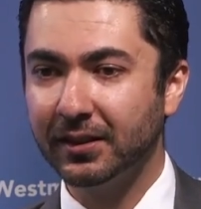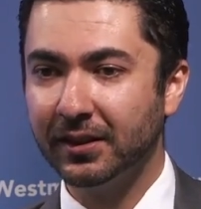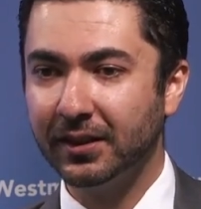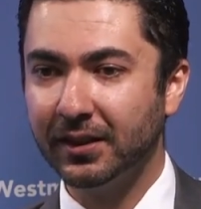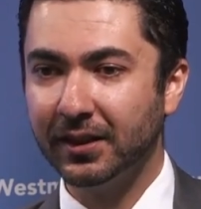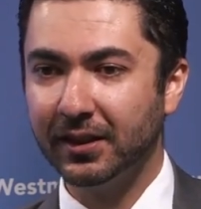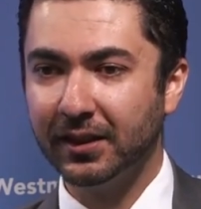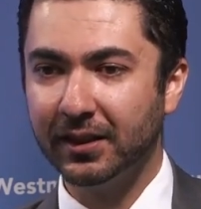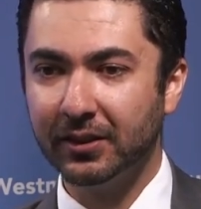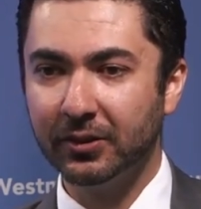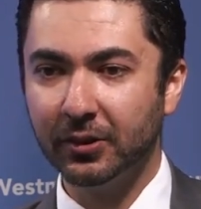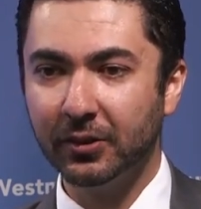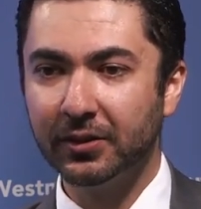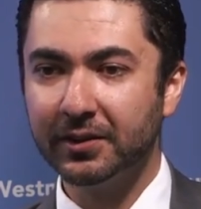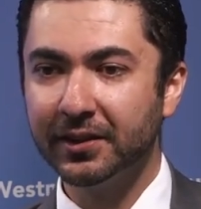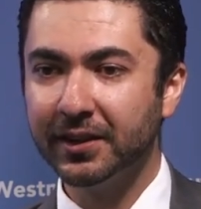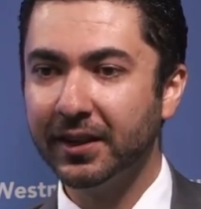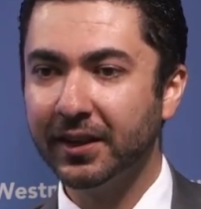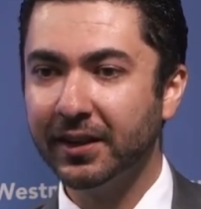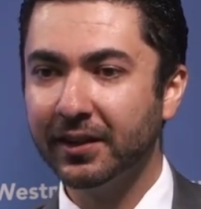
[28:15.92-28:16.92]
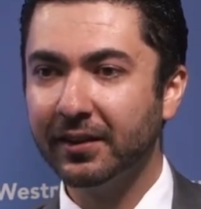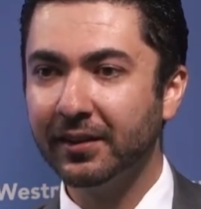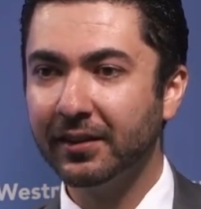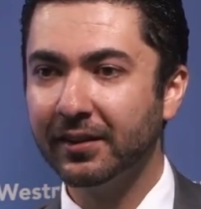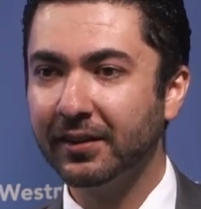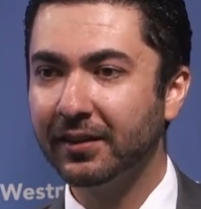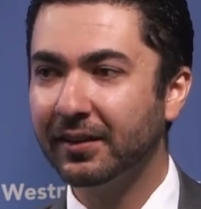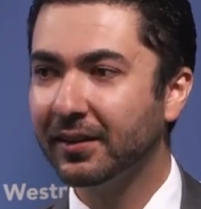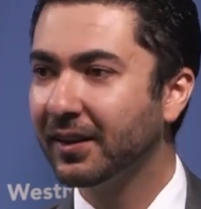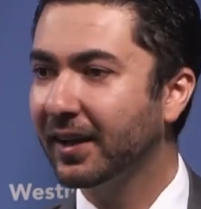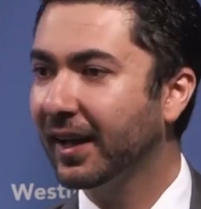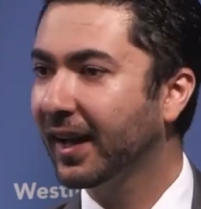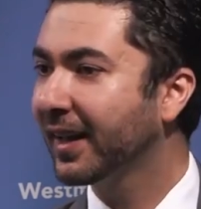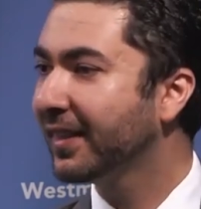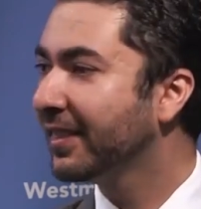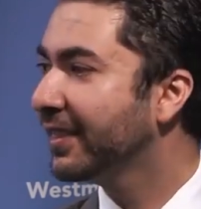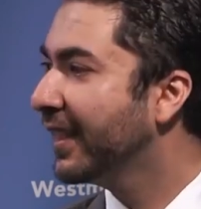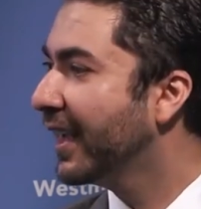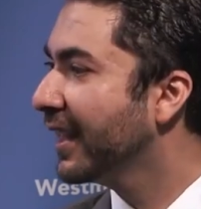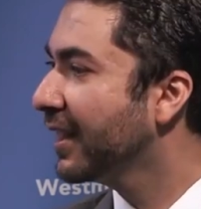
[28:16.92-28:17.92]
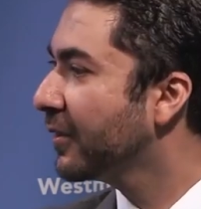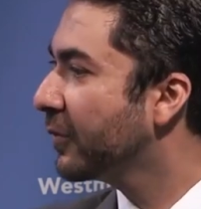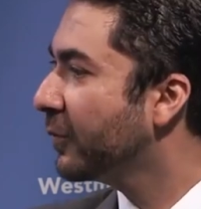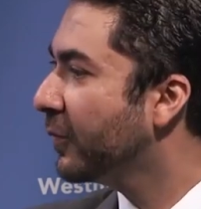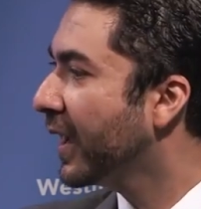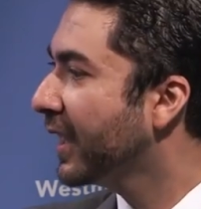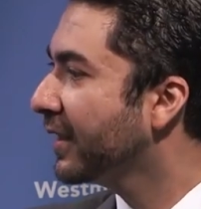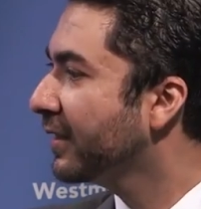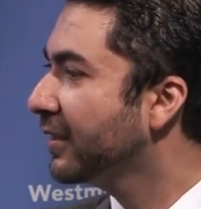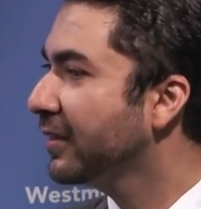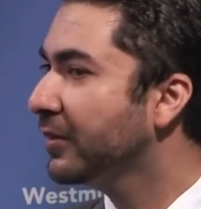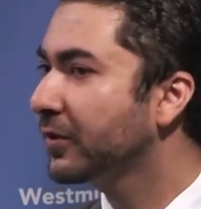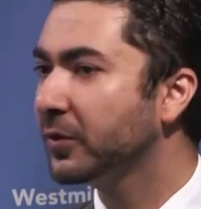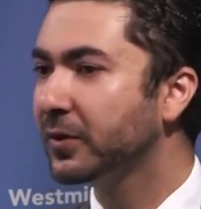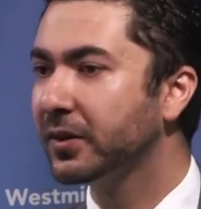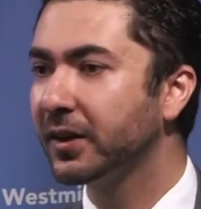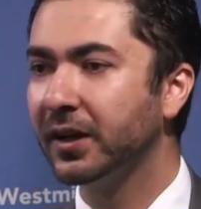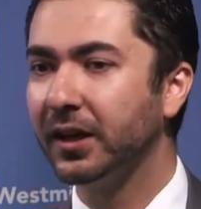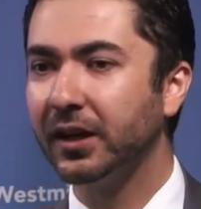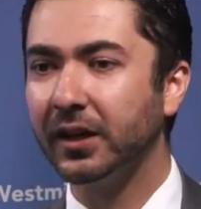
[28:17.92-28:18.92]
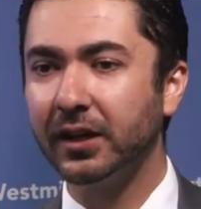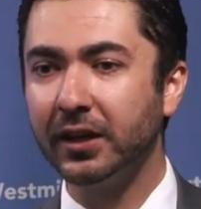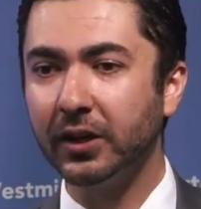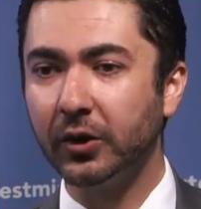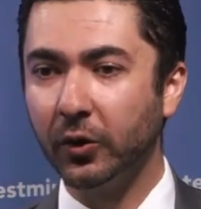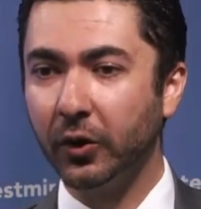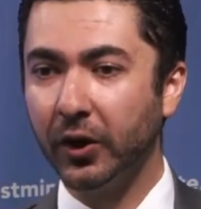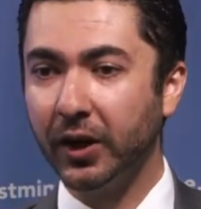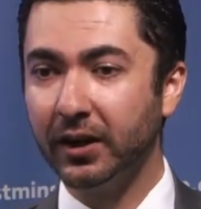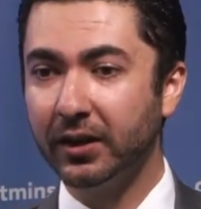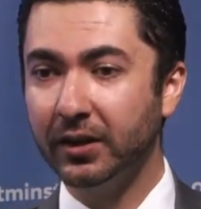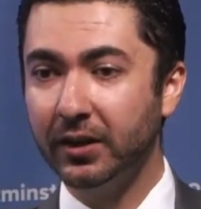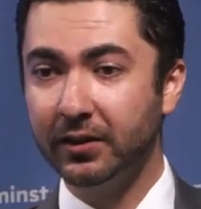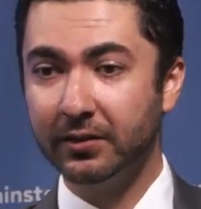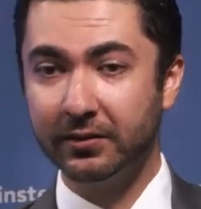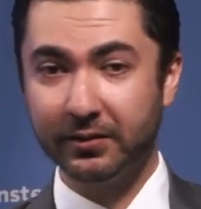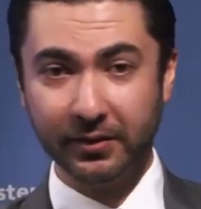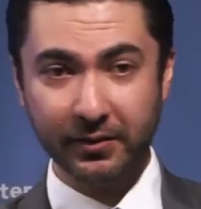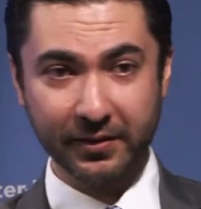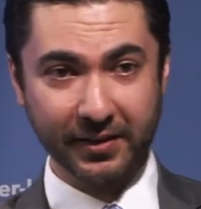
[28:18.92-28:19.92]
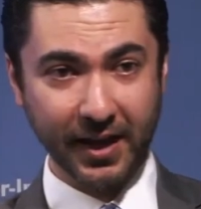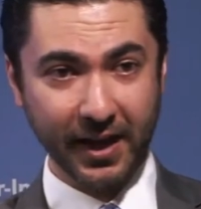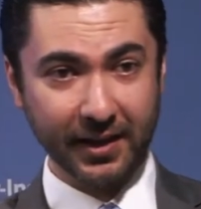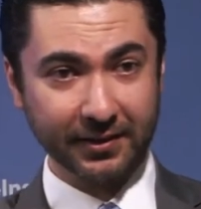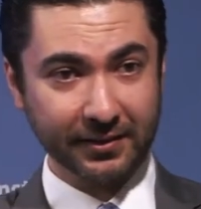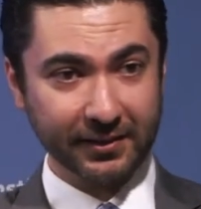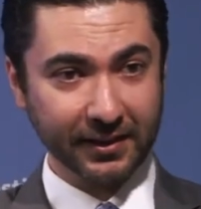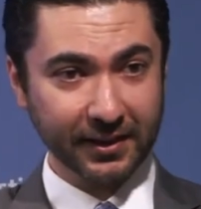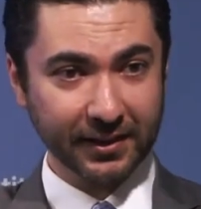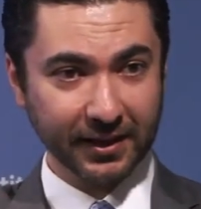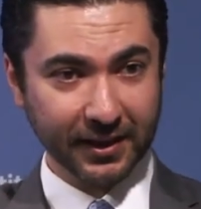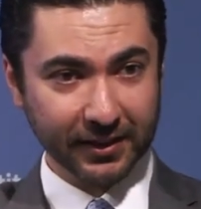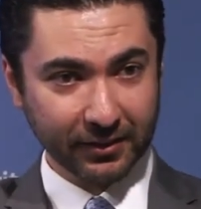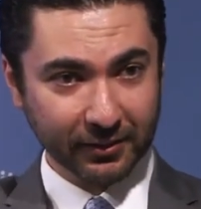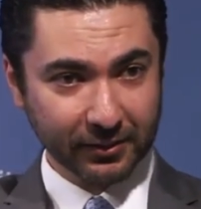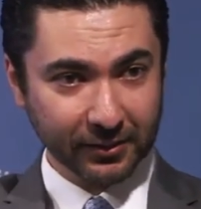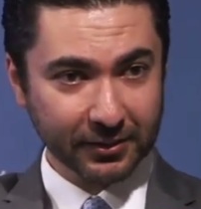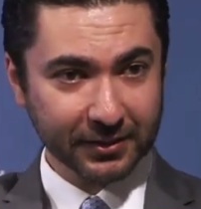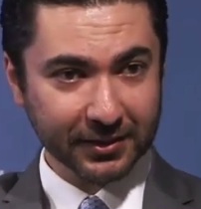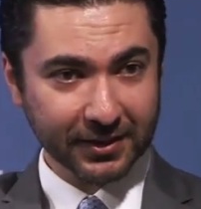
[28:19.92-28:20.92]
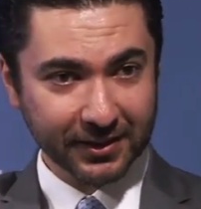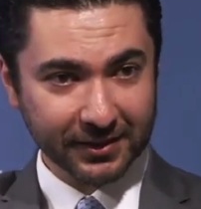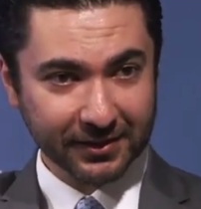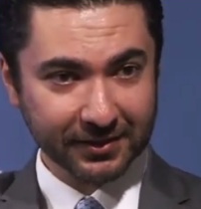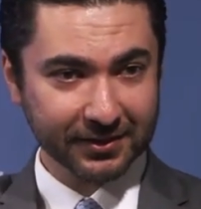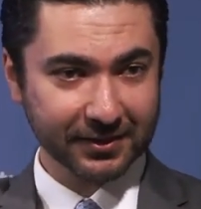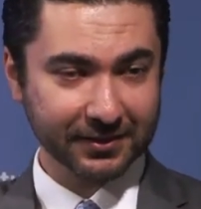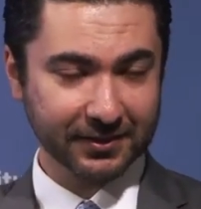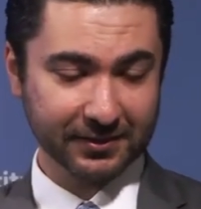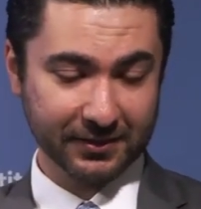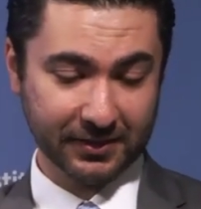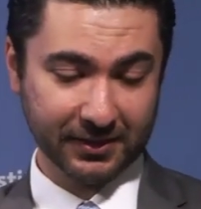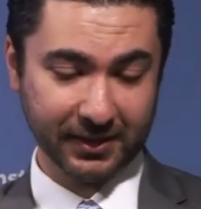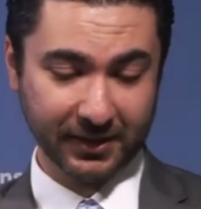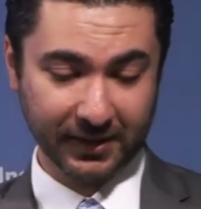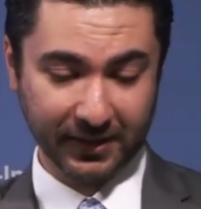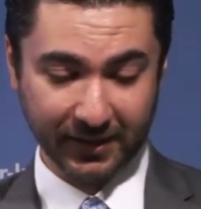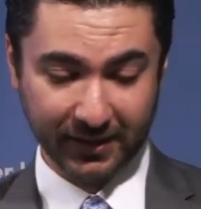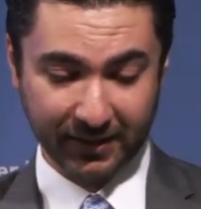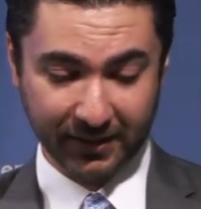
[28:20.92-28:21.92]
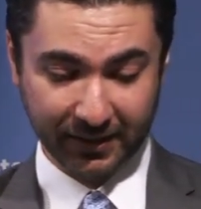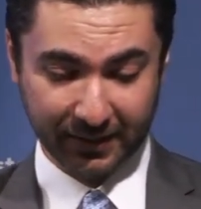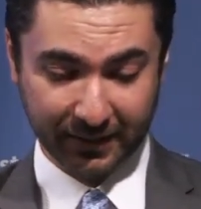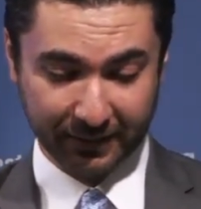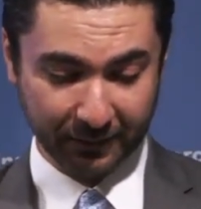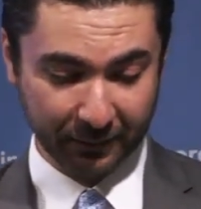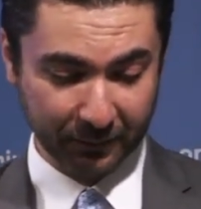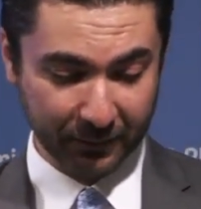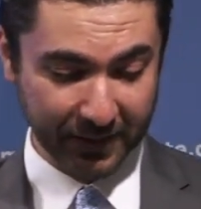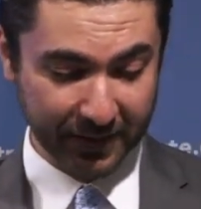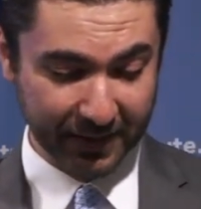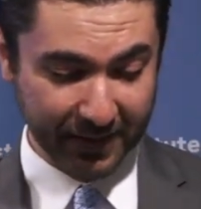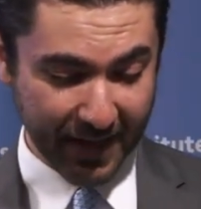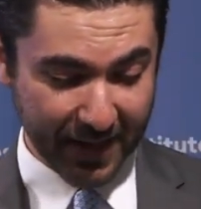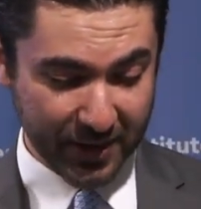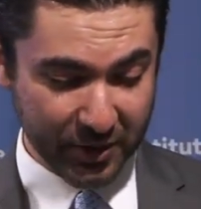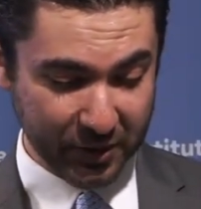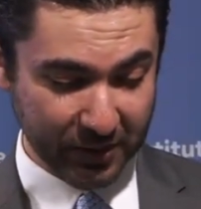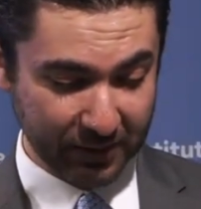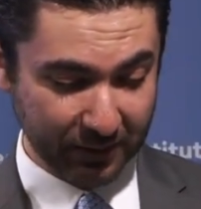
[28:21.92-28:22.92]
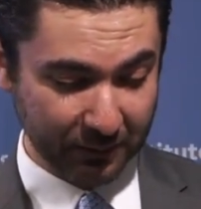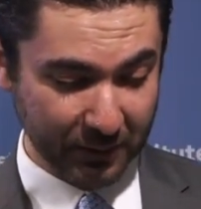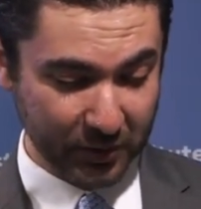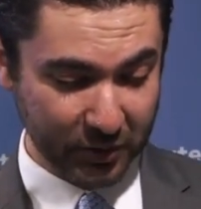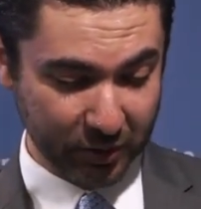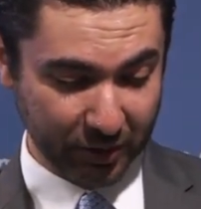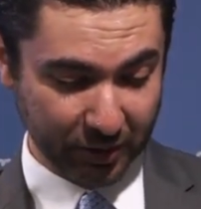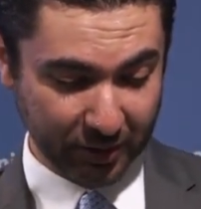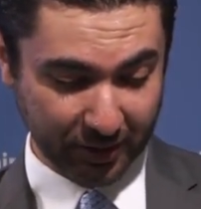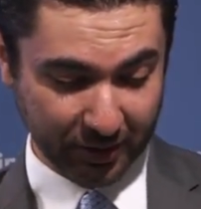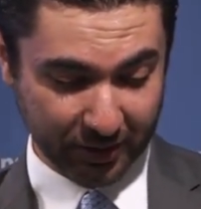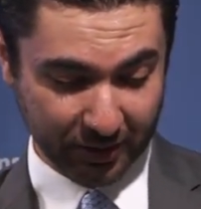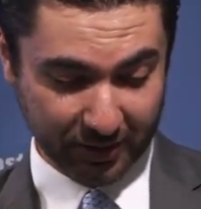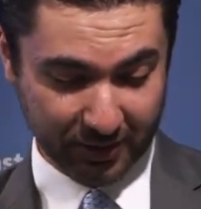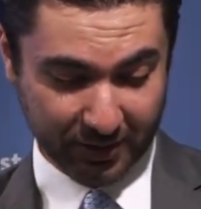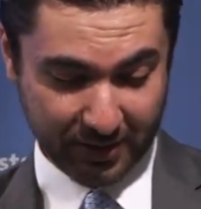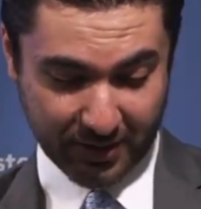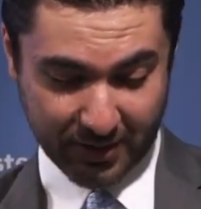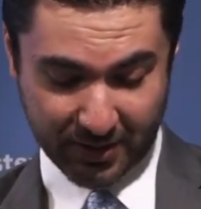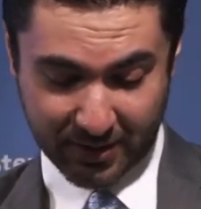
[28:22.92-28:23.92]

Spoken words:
holding, and then it went into the oil. So you can see like all these foundations which are